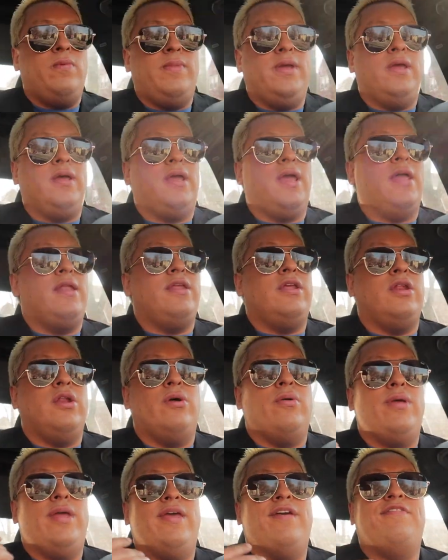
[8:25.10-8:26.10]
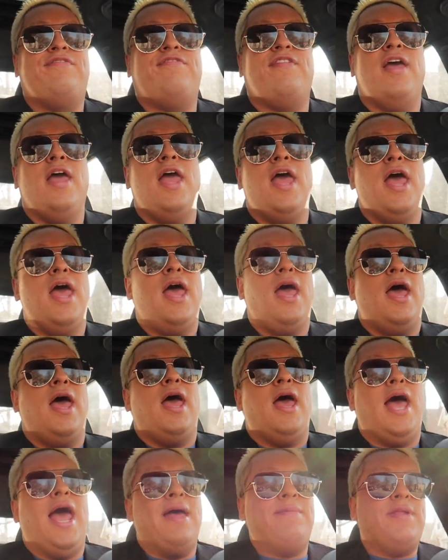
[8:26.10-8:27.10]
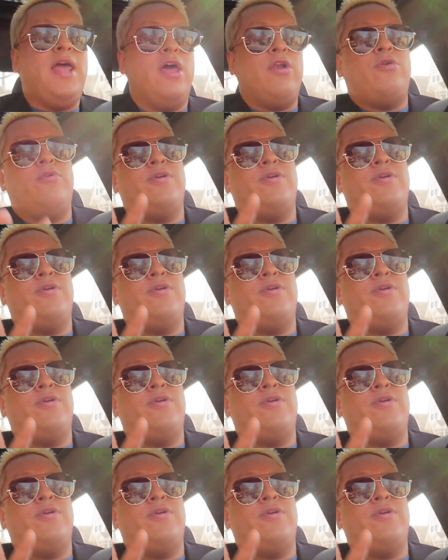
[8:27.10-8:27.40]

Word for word: me again, you know, if I'm not